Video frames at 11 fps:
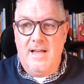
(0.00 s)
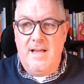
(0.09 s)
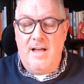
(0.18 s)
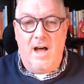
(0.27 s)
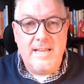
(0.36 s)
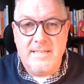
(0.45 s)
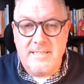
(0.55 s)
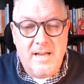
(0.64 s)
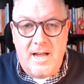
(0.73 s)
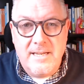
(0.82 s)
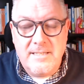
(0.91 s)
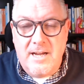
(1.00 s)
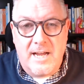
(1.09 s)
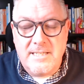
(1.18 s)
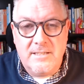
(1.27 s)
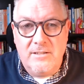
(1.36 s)
I
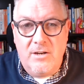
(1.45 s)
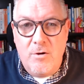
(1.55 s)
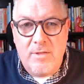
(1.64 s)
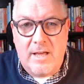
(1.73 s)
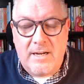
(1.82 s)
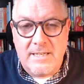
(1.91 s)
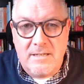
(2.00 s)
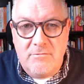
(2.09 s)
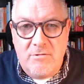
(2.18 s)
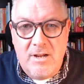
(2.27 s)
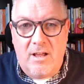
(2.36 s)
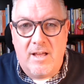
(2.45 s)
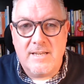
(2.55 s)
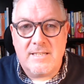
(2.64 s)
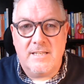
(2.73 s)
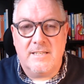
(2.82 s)
didn't know that. I didn't
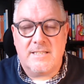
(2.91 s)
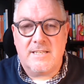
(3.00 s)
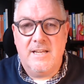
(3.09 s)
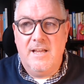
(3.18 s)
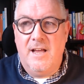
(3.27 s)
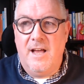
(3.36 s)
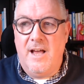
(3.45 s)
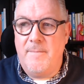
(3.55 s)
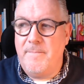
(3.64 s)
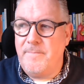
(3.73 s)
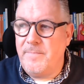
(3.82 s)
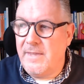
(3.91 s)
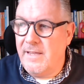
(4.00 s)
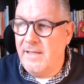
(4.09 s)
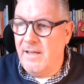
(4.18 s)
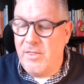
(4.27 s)
realize that
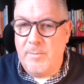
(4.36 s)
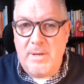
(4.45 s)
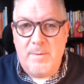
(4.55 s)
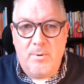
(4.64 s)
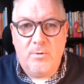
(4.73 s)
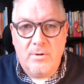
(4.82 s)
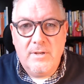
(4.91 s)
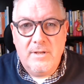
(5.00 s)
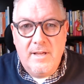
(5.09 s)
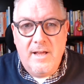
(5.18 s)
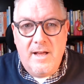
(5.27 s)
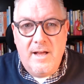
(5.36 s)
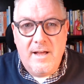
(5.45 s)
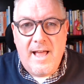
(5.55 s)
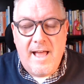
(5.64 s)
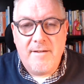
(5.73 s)
other people
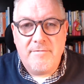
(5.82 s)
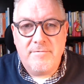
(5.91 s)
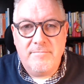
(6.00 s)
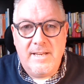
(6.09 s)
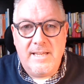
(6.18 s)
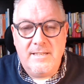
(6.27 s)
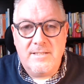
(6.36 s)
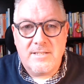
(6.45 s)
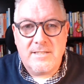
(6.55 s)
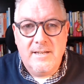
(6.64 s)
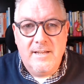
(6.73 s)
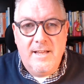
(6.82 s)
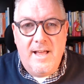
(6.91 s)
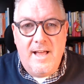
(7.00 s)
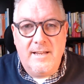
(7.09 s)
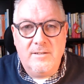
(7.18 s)
have needs
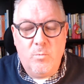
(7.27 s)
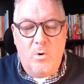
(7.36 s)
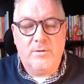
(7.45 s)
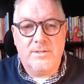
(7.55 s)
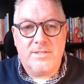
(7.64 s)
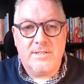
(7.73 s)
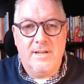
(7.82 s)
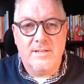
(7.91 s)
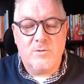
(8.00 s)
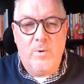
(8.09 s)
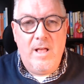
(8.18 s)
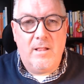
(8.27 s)
and wants as well.